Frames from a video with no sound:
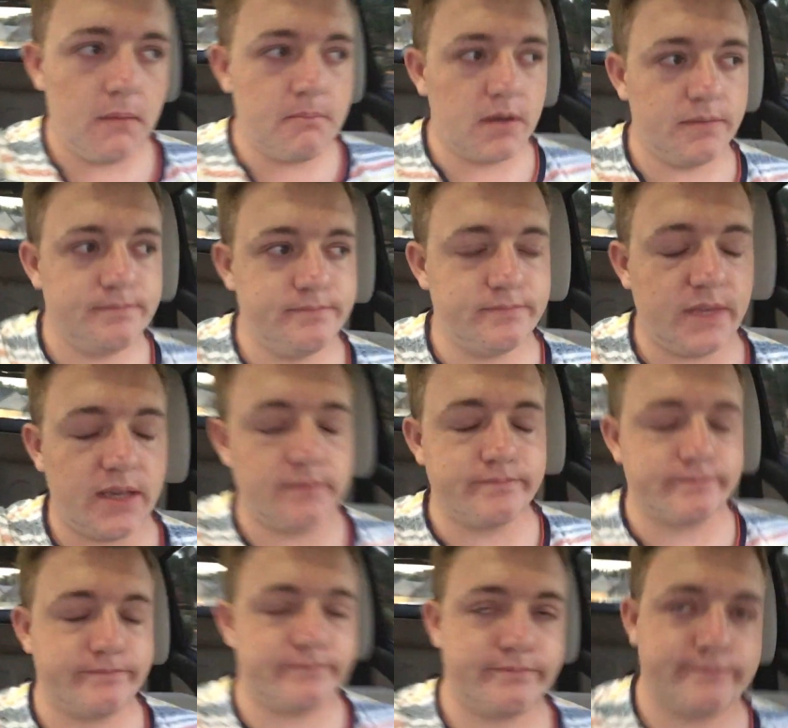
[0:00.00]
But yeah,
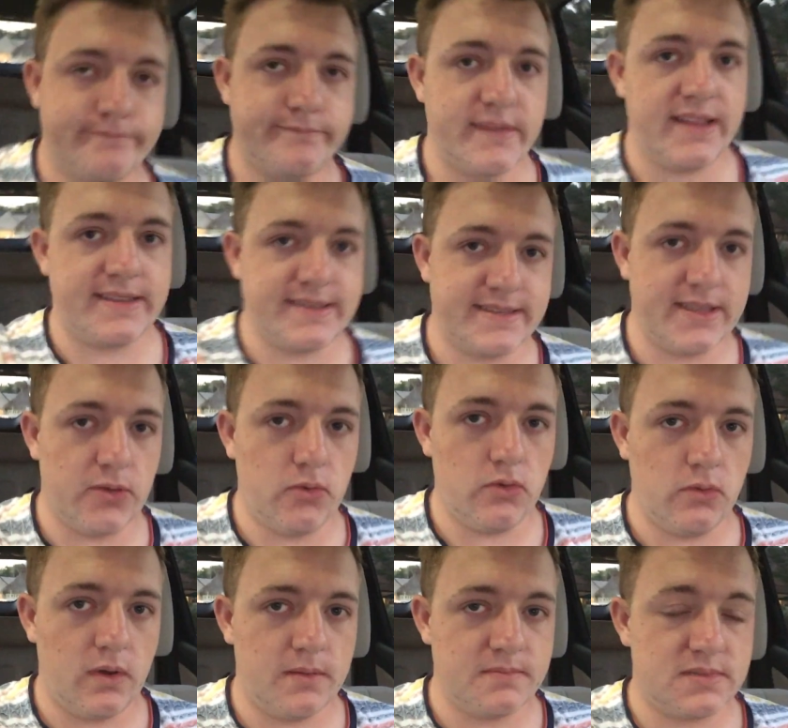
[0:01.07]
it's
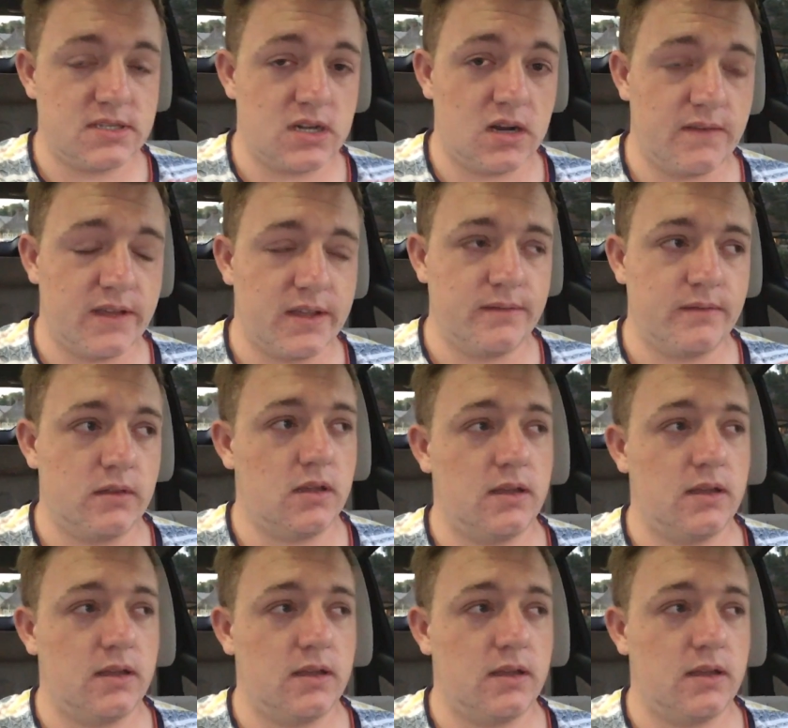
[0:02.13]
cool. I'm starving.